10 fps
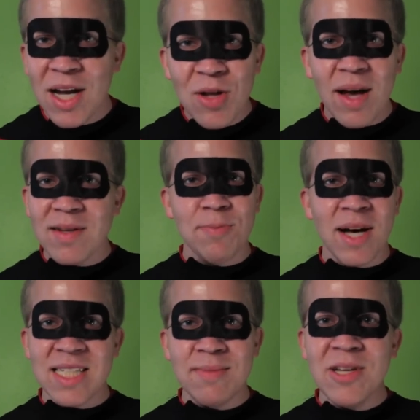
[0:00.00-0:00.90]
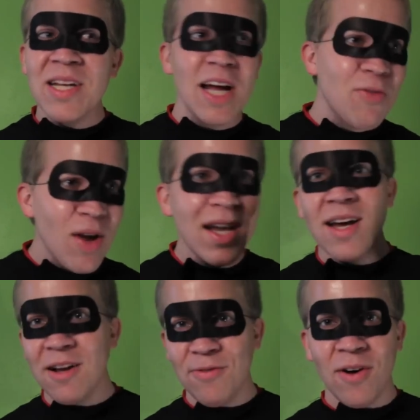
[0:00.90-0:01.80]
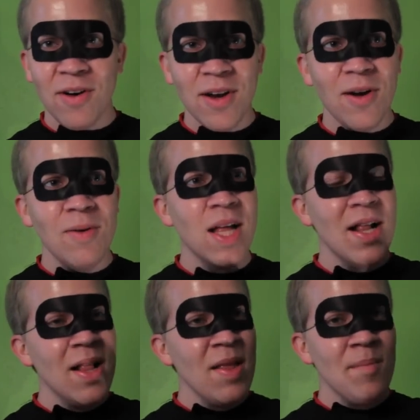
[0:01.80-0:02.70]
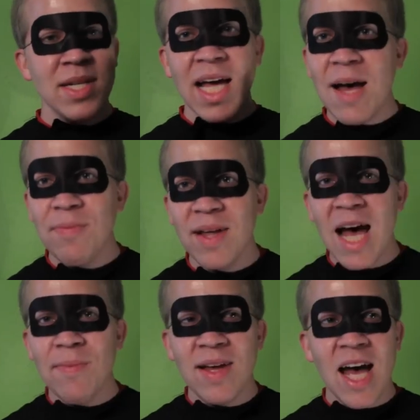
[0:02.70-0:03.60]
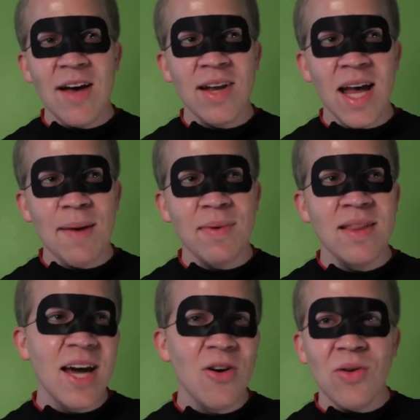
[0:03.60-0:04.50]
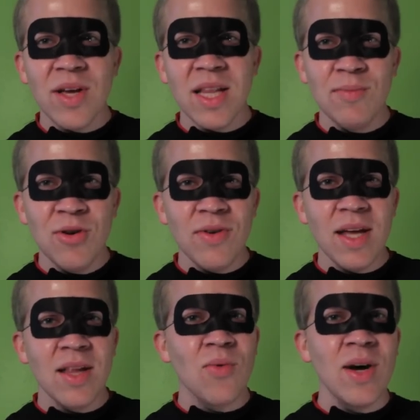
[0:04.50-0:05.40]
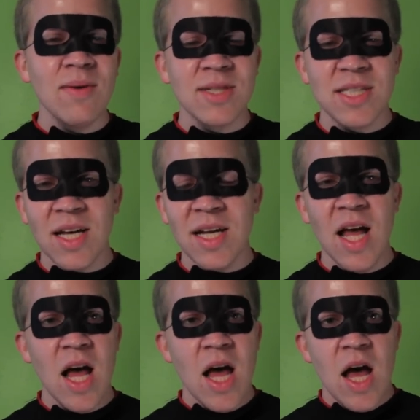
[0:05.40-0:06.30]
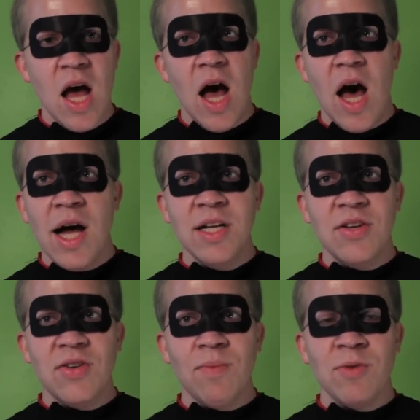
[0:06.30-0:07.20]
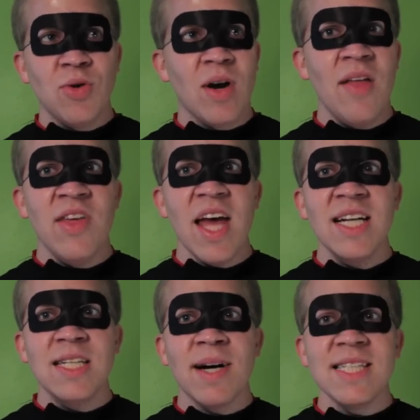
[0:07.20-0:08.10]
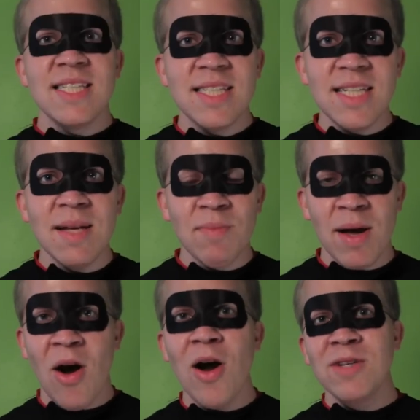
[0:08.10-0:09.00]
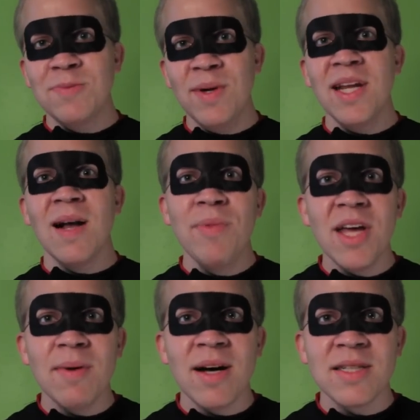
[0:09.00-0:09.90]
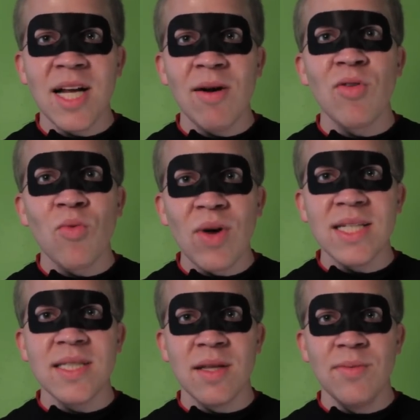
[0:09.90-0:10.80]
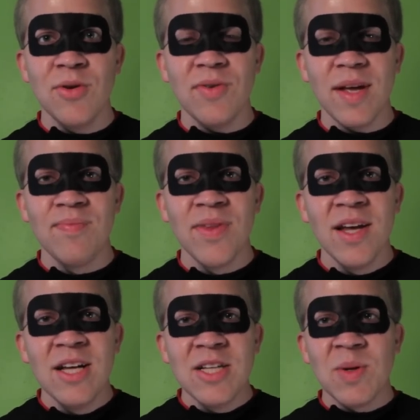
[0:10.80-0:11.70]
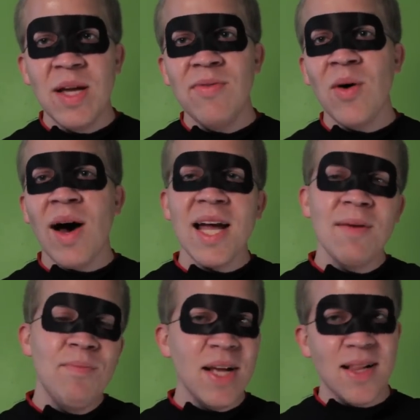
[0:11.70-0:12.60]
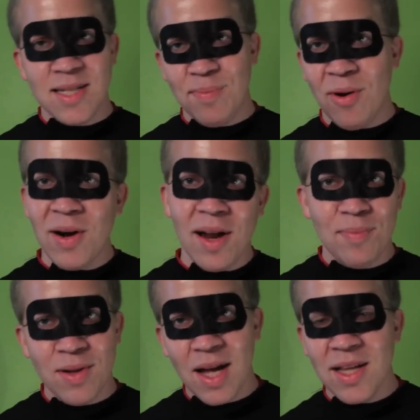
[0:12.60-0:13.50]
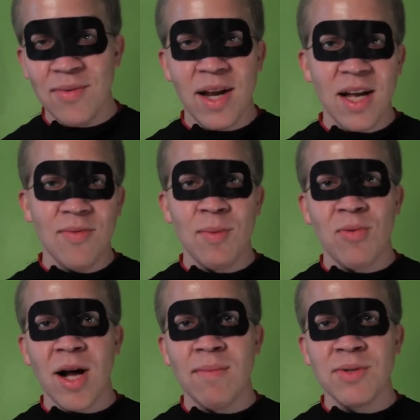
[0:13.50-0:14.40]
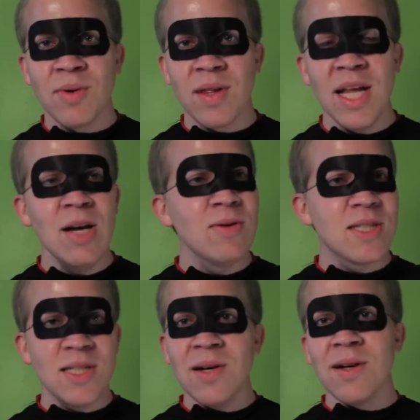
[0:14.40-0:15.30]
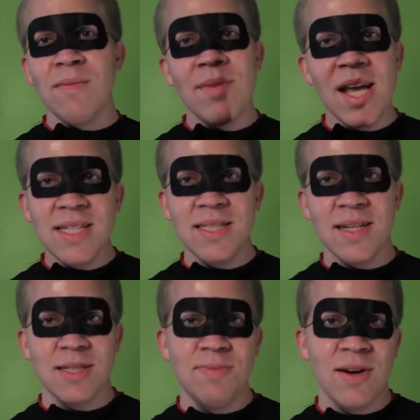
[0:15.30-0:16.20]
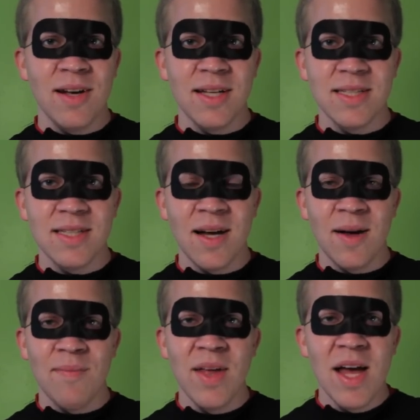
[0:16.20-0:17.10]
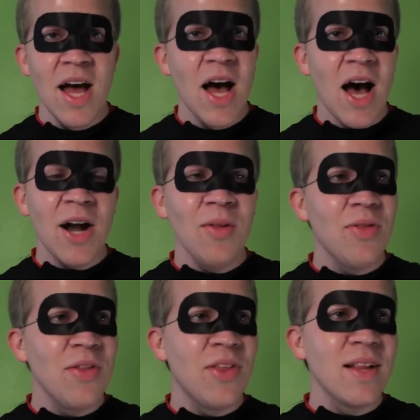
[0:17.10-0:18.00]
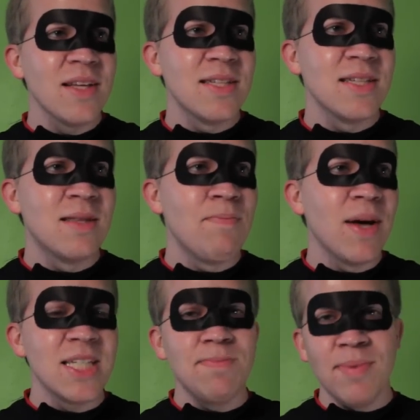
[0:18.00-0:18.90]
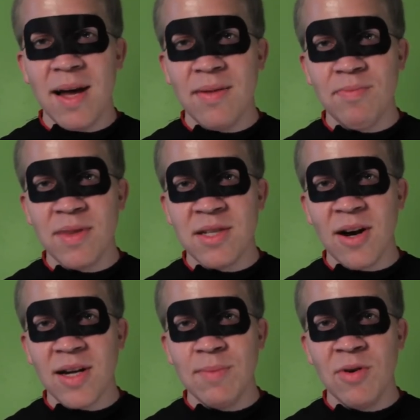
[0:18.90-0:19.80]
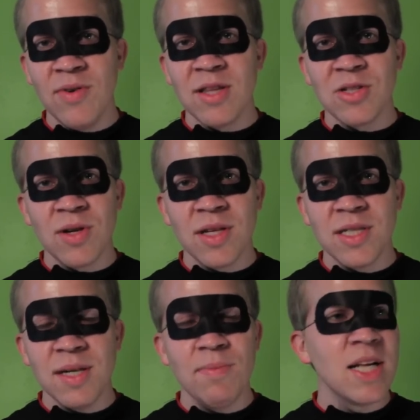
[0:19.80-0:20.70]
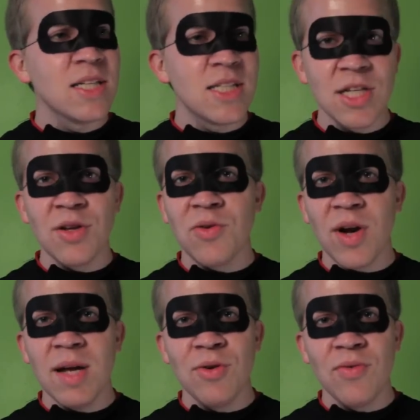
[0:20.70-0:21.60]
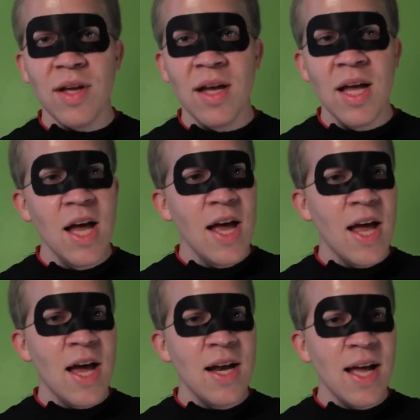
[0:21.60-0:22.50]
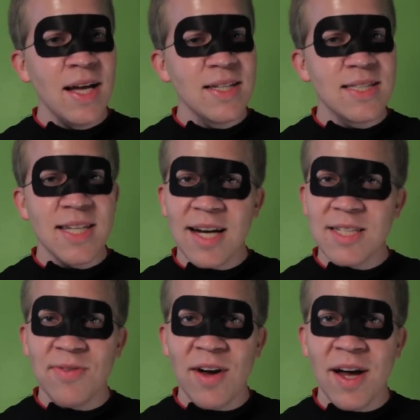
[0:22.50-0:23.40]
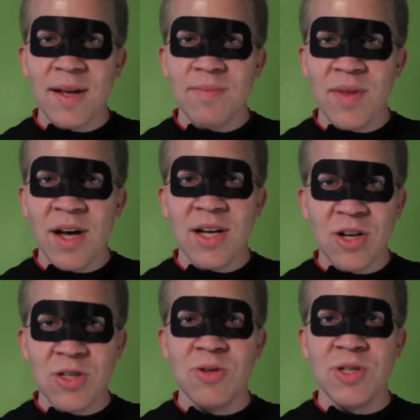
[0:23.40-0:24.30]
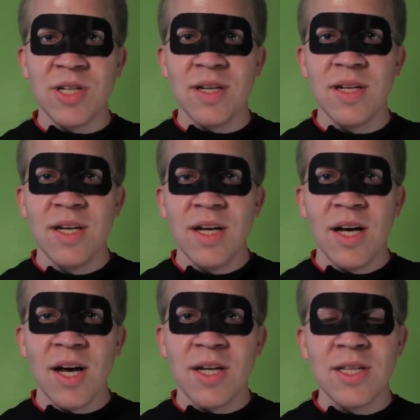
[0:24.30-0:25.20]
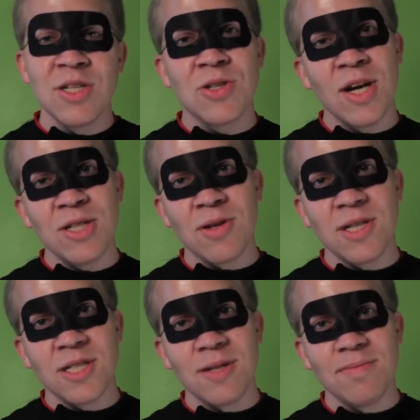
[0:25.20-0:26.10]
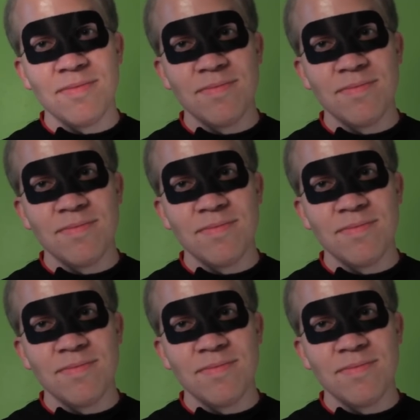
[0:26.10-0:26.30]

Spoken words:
I knew that was a possibility. I've read Nightfall, But to have it happen that early in the movie and the way it was done, I just was sort of on the edge of my seat. My heart was beating a million miles an hour the rest of the movie. So even though I can pick this apart on a plot level and I can find problems with it, it was still an amazing experience. I don't think this is the best Dark Knight movie in the trilogy, but it's still a great movie and a satisfying conclusion to this great trilogy.